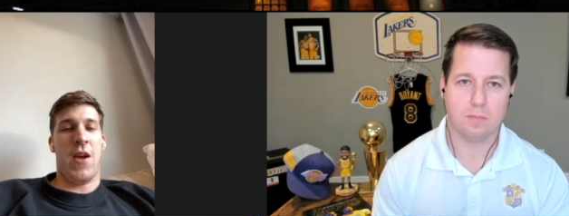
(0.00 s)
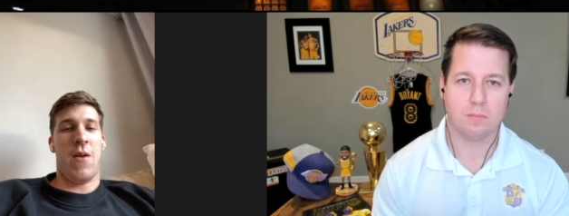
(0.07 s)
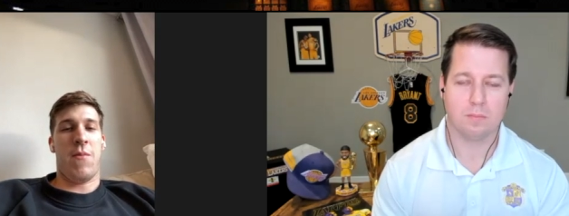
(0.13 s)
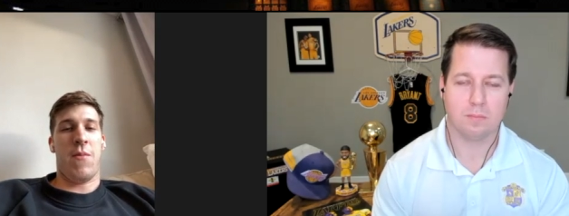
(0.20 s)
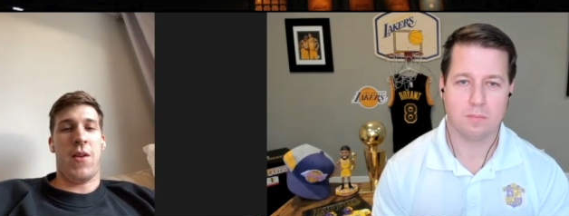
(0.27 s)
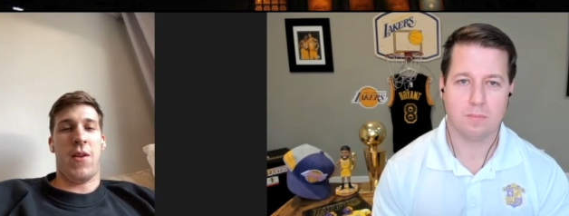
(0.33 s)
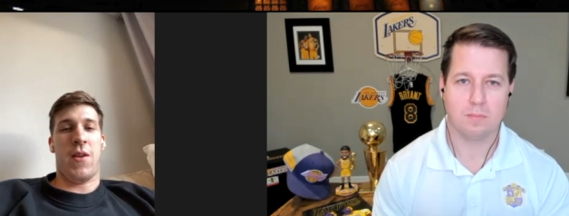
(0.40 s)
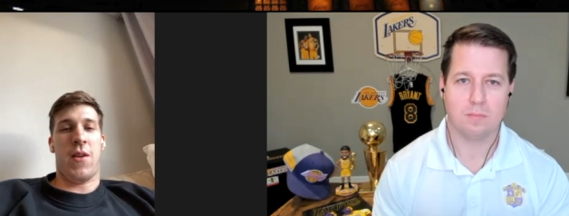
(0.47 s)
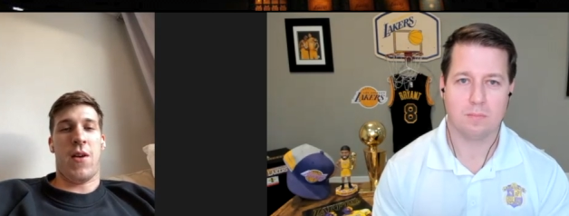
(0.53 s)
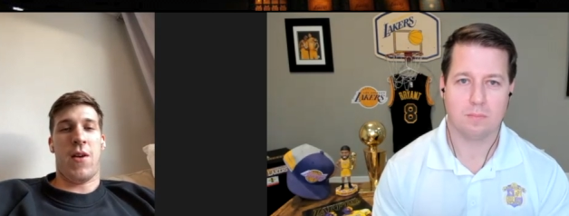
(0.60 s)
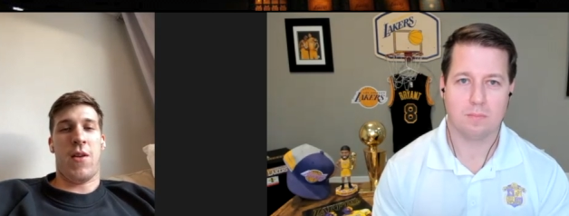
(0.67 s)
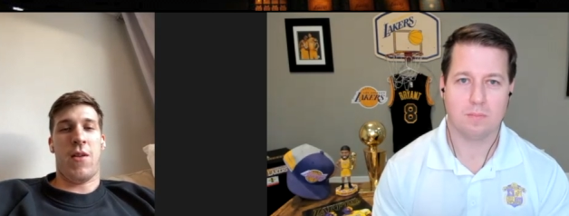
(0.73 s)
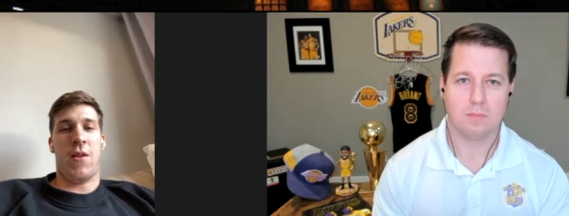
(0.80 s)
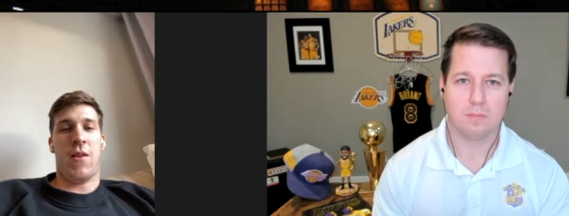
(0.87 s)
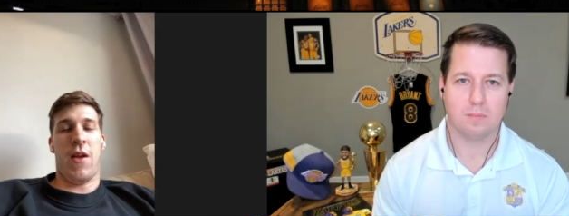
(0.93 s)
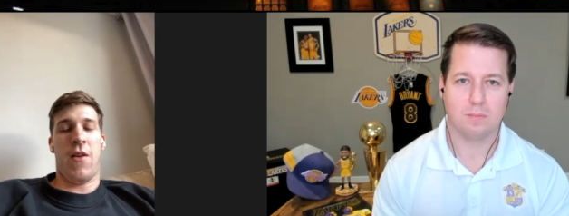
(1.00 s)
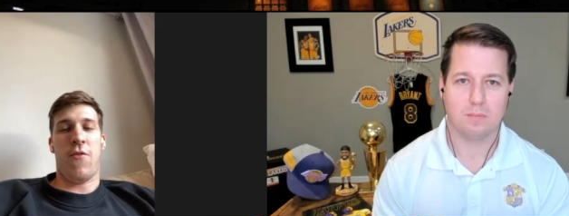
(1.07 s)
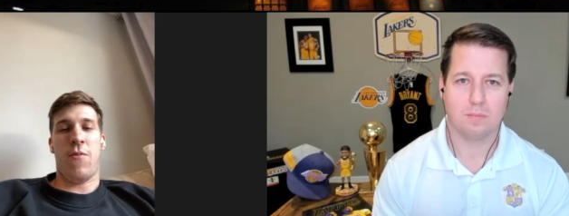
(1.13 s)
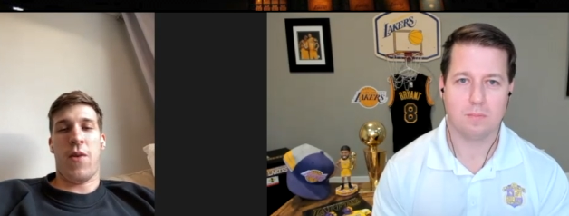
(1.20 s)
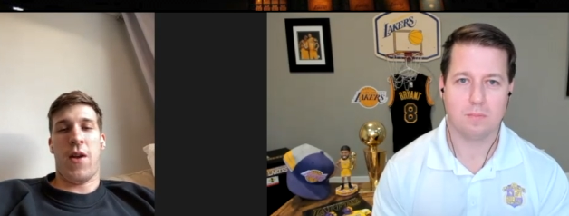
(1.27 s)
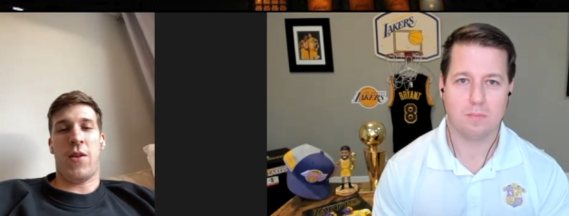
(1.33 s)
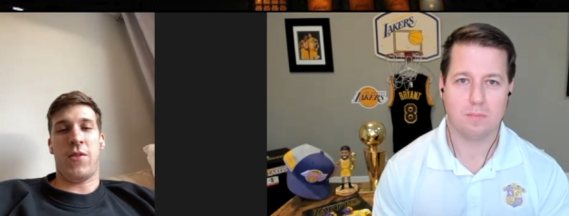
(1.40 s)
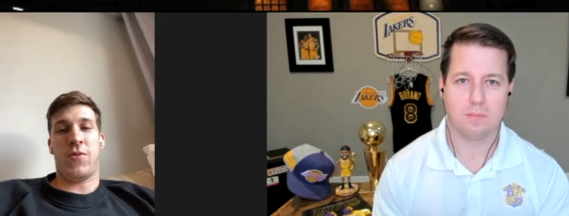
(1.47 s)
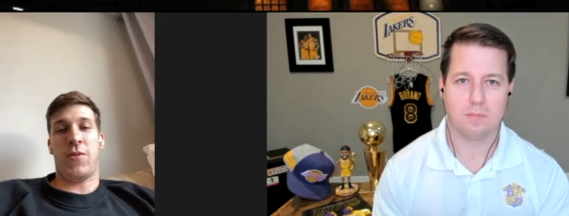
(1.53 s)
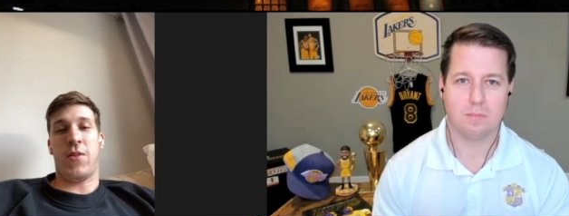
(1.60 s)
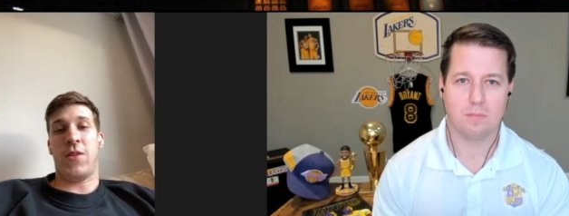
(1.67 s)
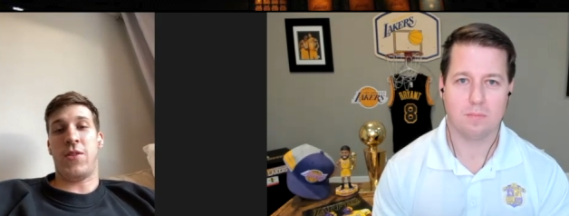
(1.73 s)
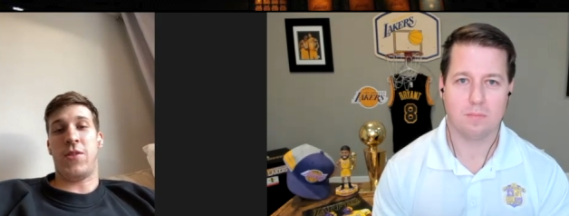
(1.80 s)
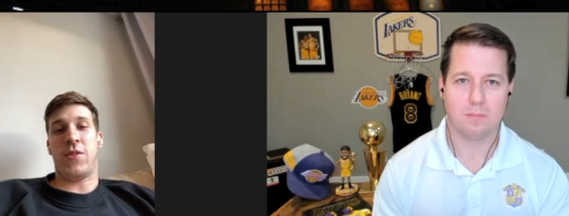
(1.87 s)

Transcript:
Speaker 1: yeah, I mean uh, everybody's